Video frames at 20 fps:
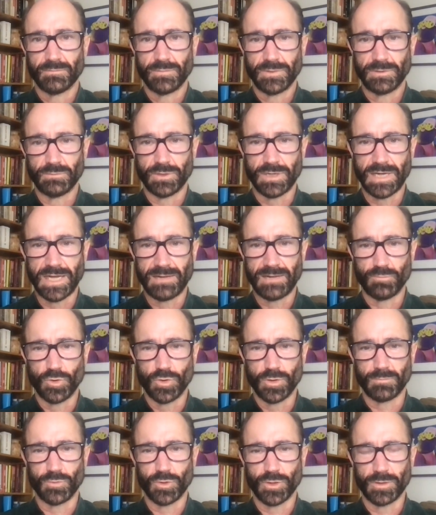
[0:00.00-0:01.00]
We will have
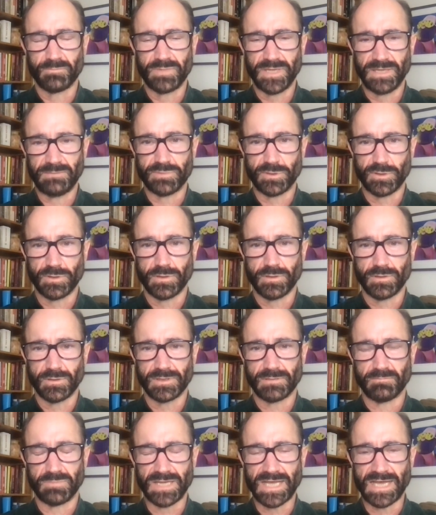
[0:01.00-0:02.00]
more and more
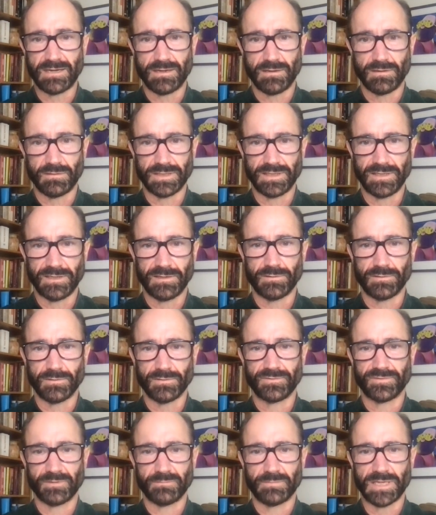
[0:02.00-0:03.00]
people. The planet only
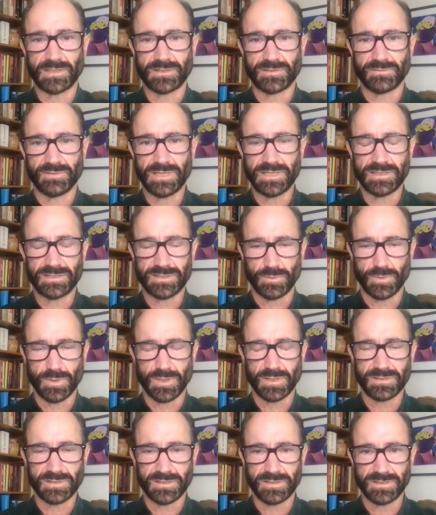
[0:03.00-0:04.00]
holds so much
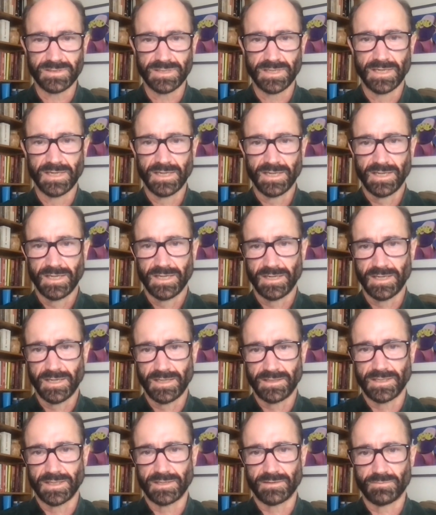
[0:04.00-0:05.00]
resources. And
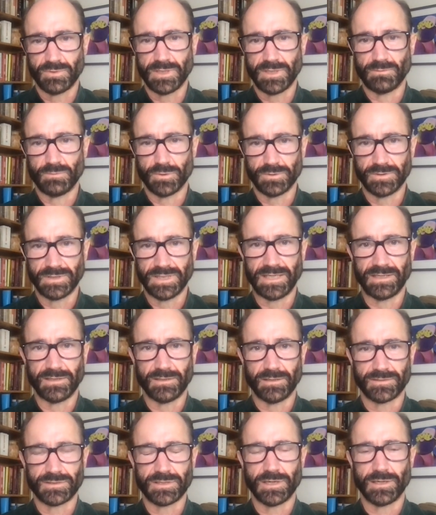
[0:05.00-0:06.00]
I think we will need
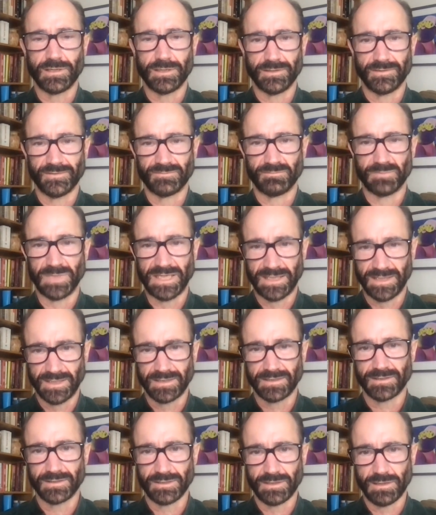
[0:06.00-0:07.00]
alternatives,
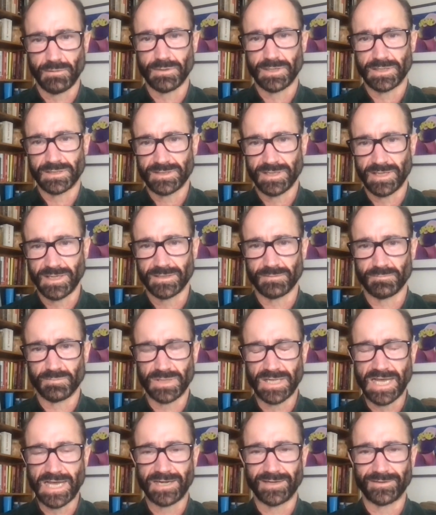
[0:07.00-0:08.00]
meaning going to other
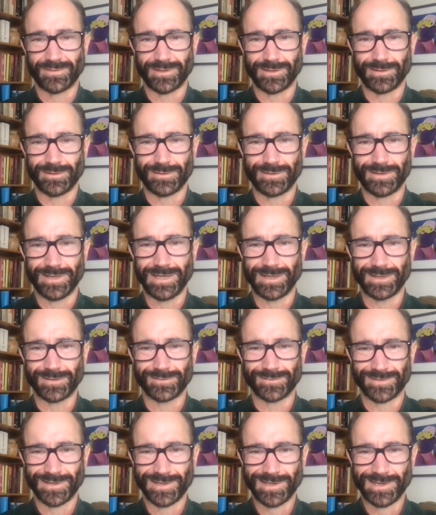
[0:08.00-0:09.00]
planets, other
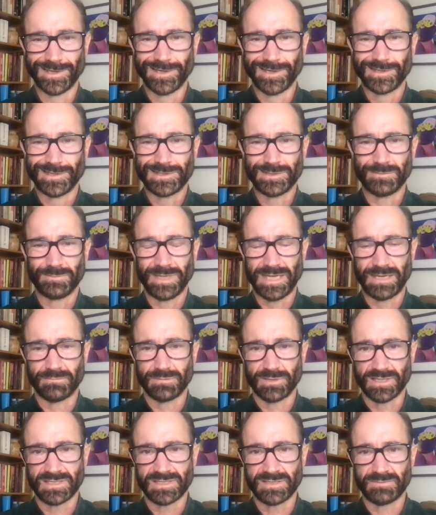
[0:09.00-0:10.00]
things, to be
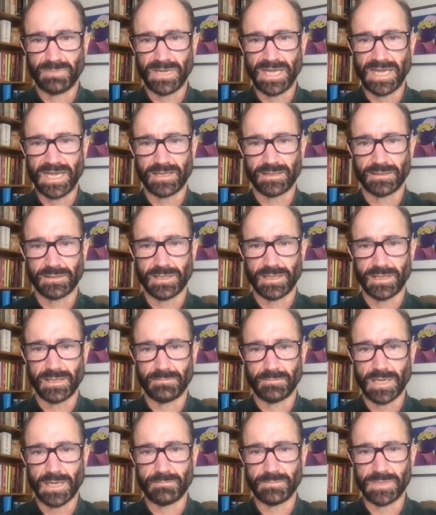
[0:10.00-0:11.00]
able to expand.
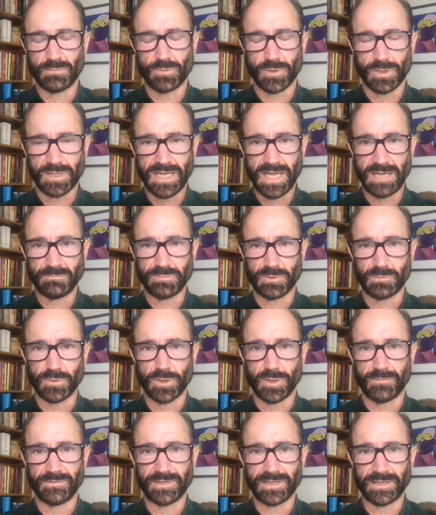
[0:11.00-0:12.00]
I mean, we're
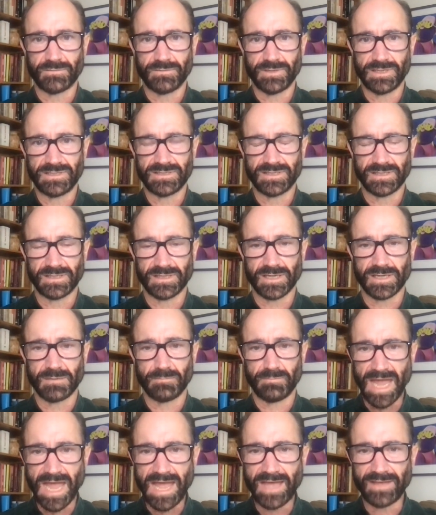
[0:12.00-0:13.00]
capable of increasing the
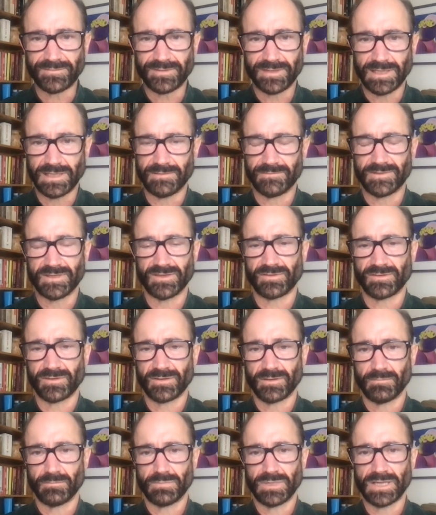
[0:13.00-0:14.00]
capacity of this
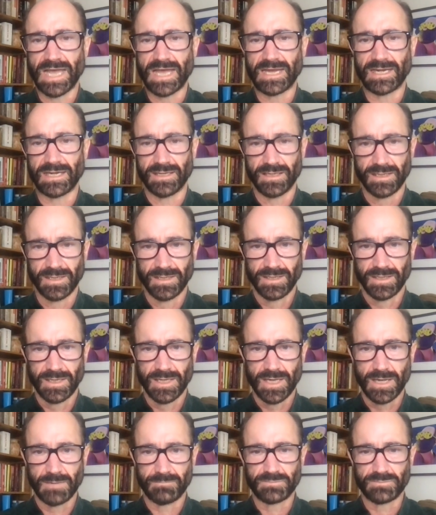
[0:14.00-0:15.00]
planet
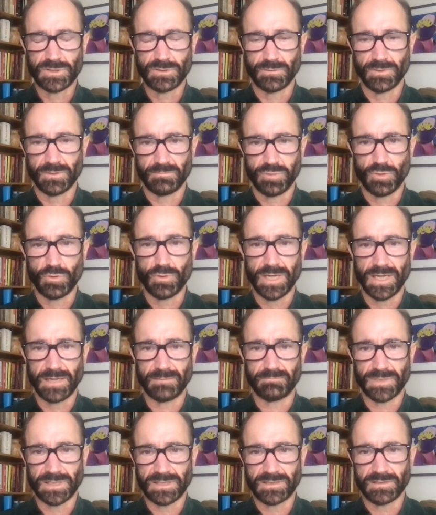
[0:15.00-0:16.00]
up to a
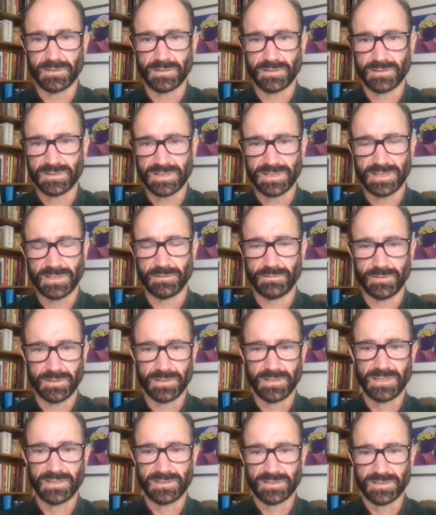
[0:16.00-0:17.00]
point, but there still
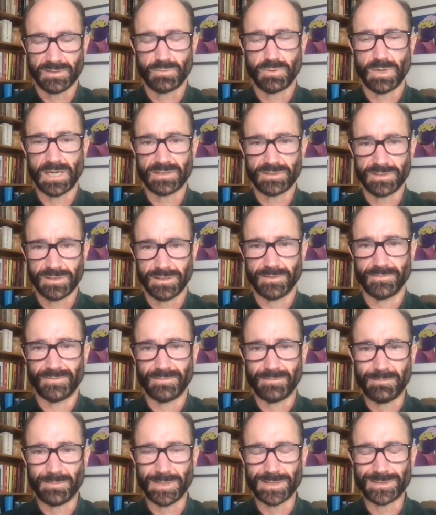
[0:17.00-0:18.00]
is a question of
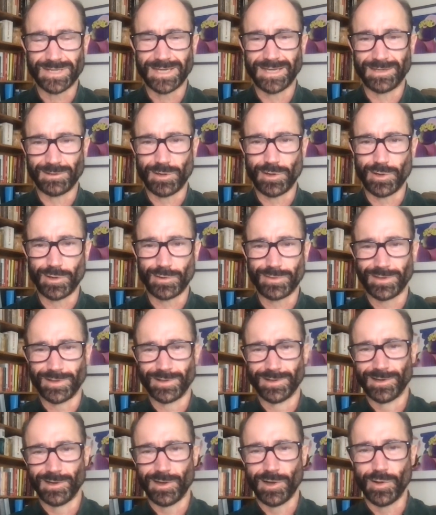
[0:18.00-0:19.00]
how much can Earth
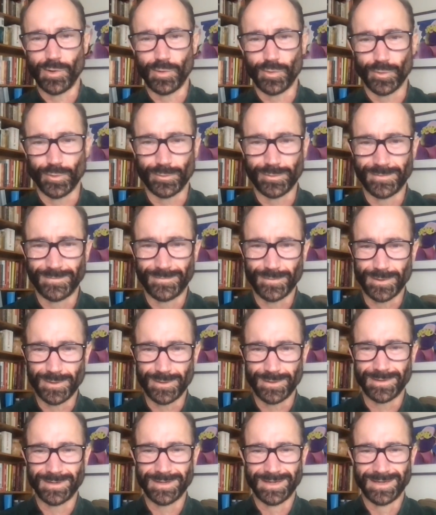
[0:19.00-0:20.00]
hold
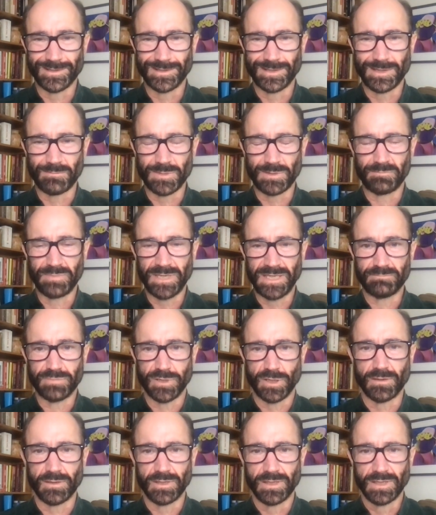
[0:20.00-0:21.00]
for the number of
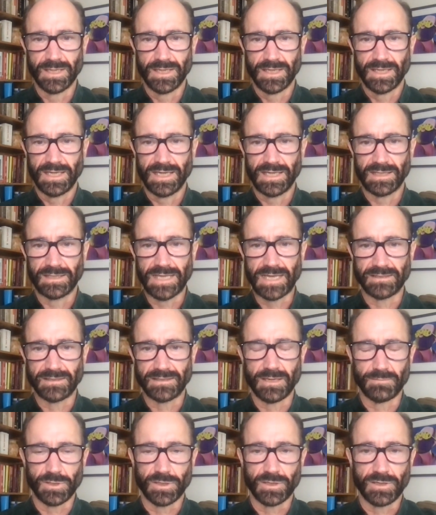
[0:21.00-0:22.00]
people. And that
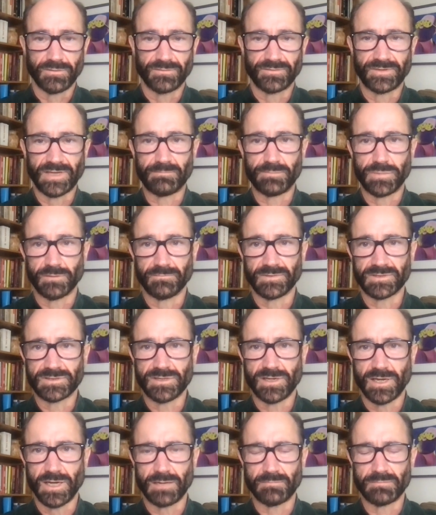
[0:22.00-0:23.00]
number goes up over
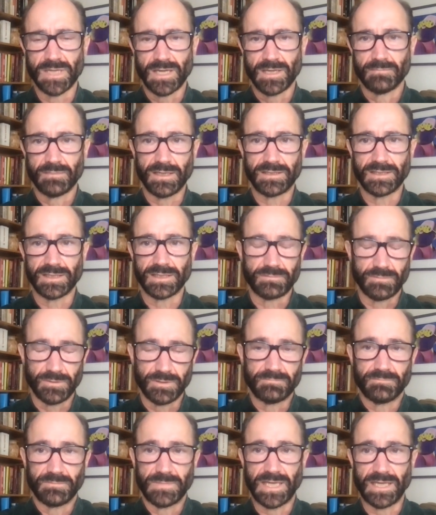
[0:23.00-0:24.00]
time. I think
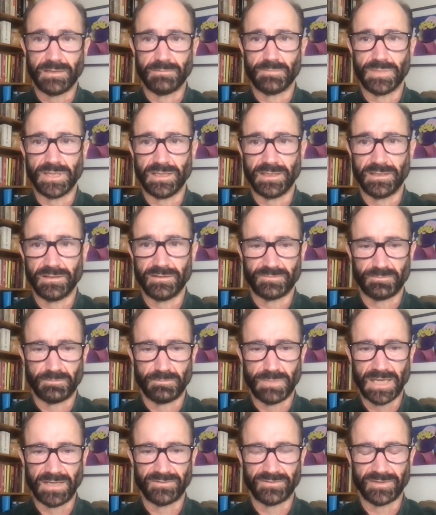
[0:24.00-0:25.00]
it may be
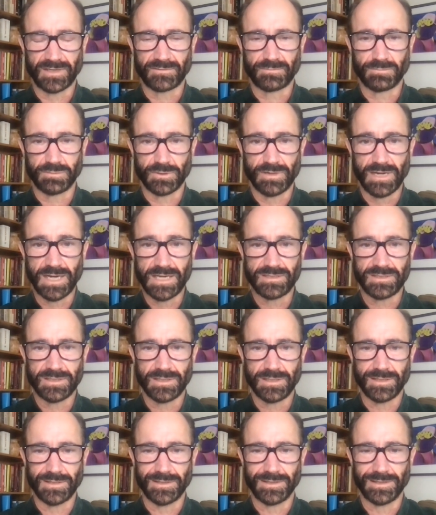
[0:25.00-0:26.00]
space
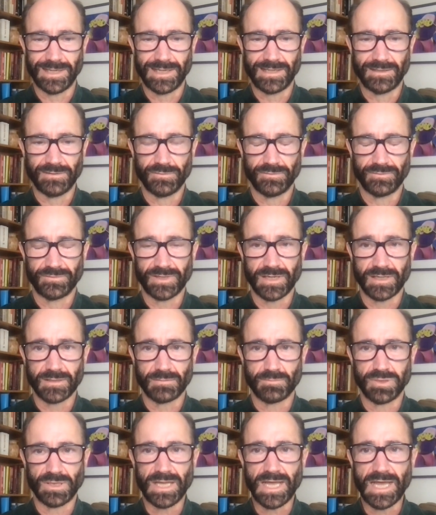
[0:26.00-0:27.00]
exploration and, and using
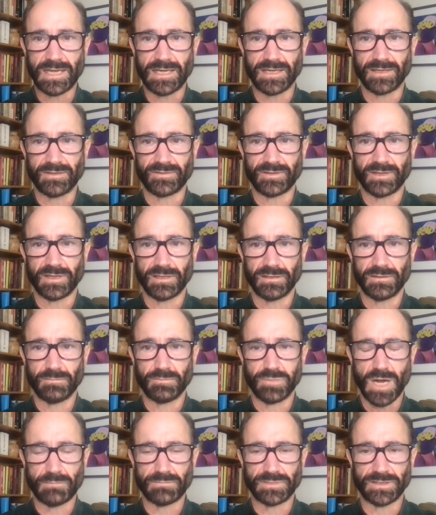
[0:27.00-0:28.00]
other planets. Uh,
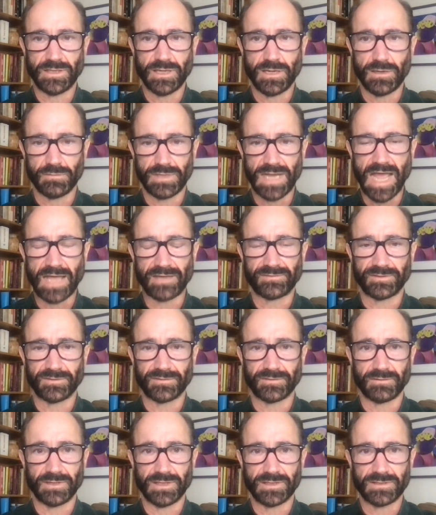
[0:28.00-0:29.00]
you probably know
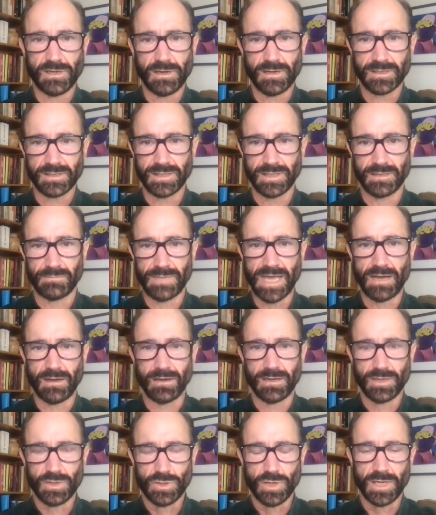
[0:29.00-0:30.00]
NASA's already talking
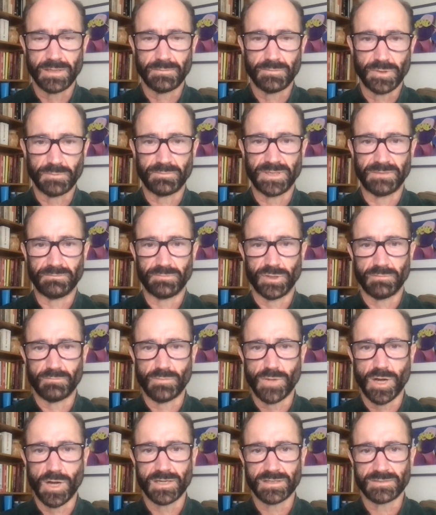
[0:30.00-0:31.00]
about trying to put people on
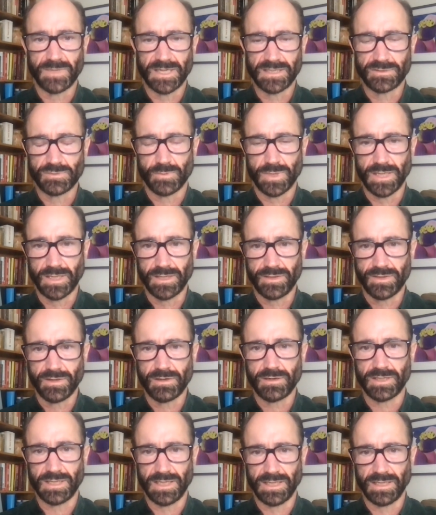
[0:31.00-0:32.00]
Mars by twenty
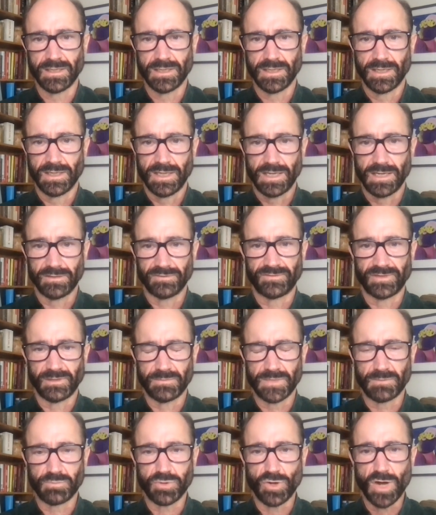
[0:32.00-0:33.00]
thirty. And
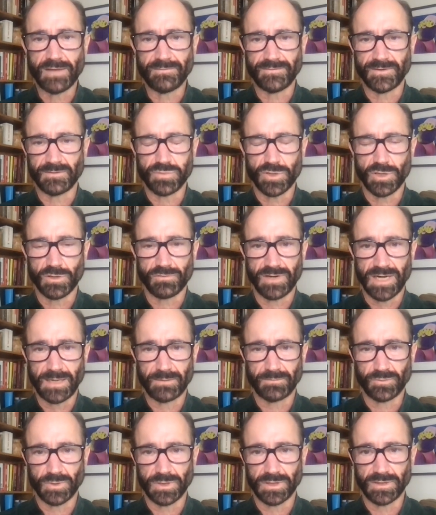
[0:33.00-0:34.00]
some of the private
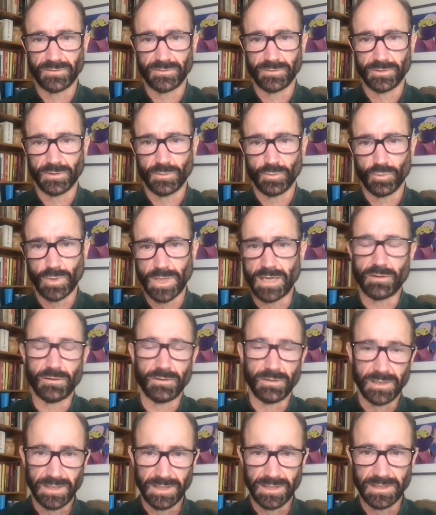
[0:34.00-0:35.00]
programs want to do it
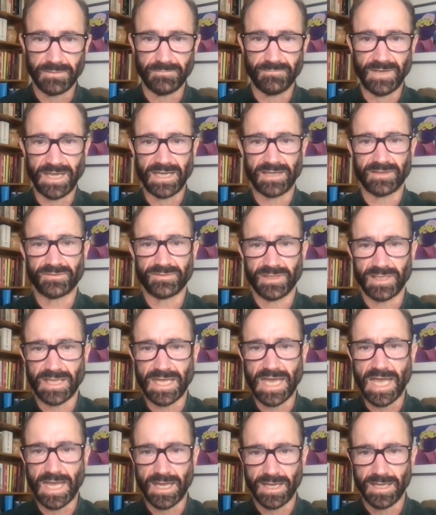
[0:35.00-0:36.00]
well in advance of
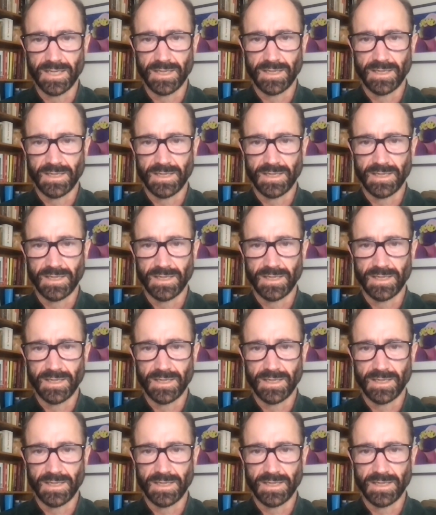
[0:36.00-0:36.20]
that.